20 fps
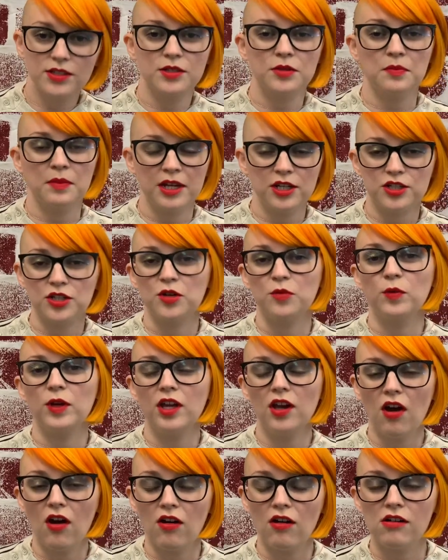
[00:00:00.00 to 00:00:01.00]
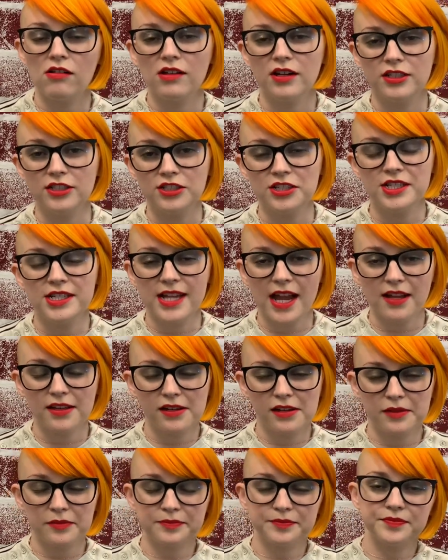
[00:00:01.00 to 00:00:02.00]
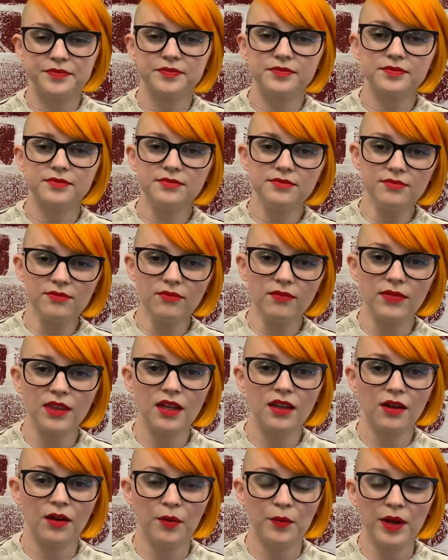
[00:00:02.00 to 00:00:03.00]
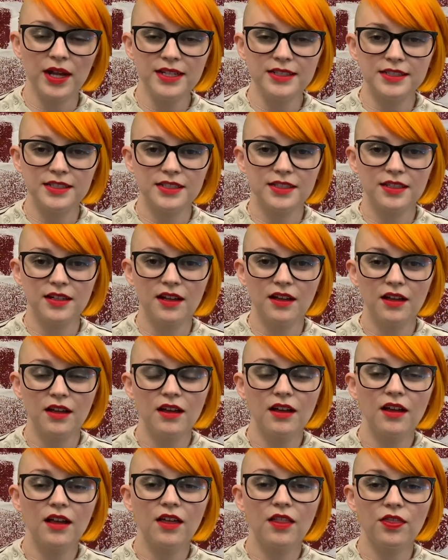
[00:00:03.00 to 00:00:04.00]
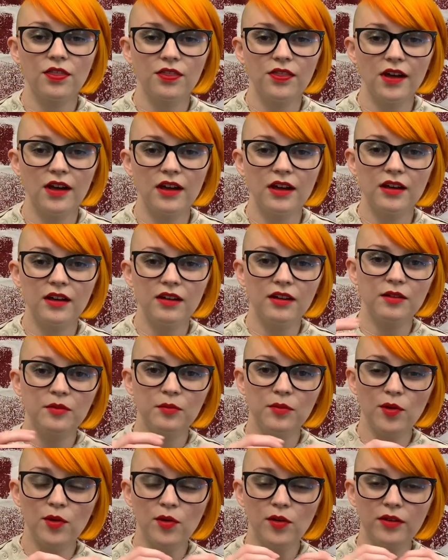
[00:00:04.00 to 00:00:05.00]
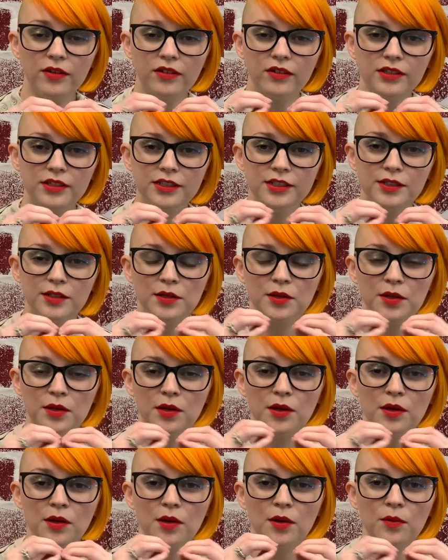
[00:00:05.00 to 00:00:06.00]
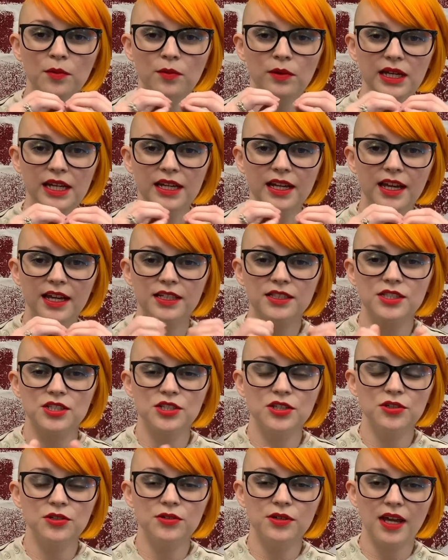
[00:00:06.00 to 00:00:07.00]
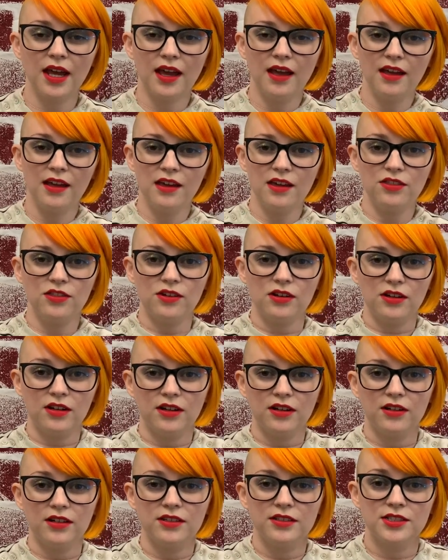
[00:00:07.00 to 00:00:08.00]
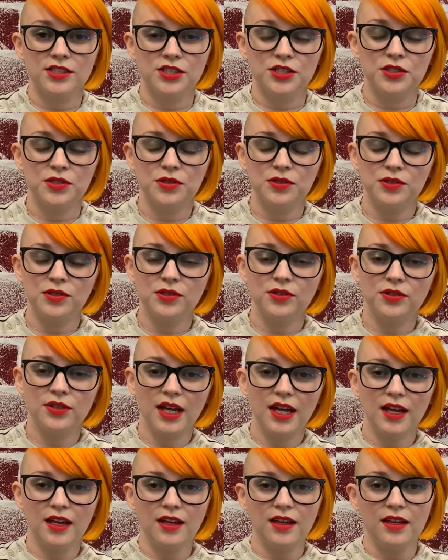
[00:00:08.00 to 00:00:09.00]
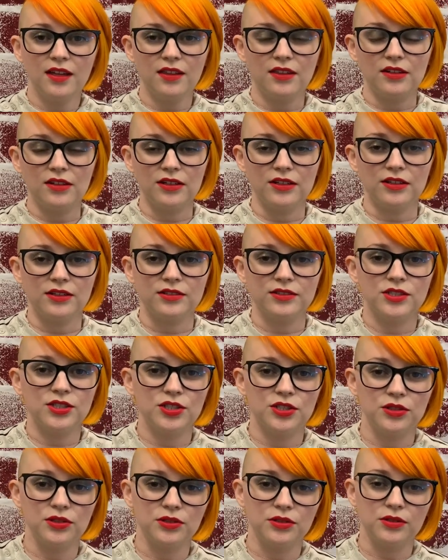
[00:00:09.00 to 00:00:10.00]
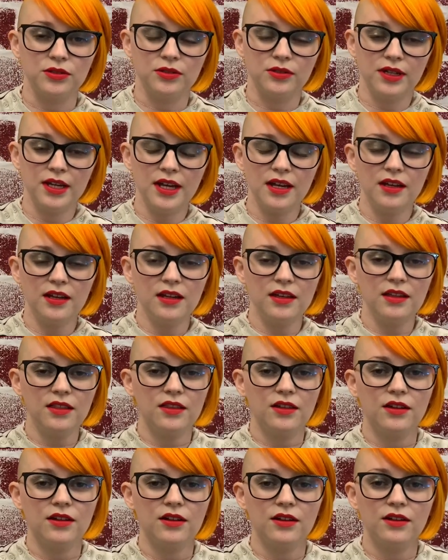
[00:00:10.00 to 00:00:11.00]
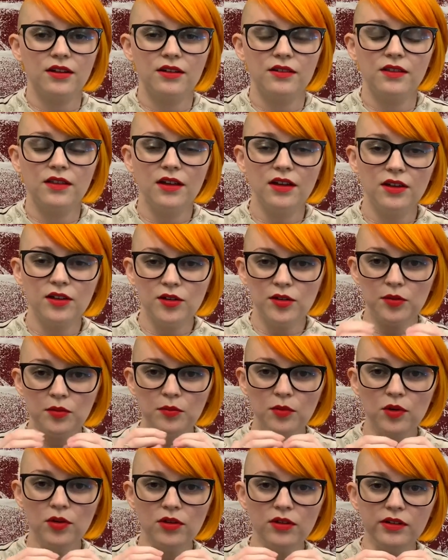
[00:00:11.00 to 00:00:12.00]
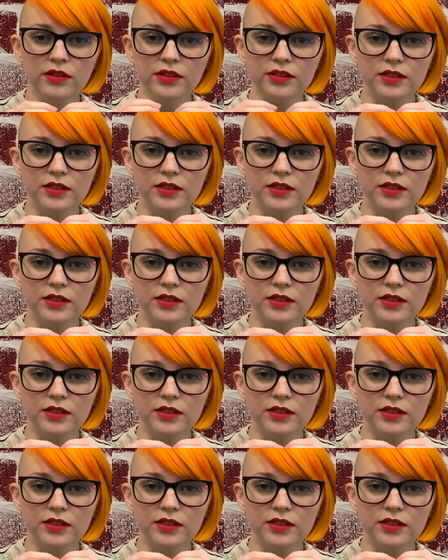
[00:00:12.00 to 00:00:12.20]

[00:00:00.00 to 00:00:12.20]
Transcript: make sure we all understand it. All right. The more we get together, together, together, the more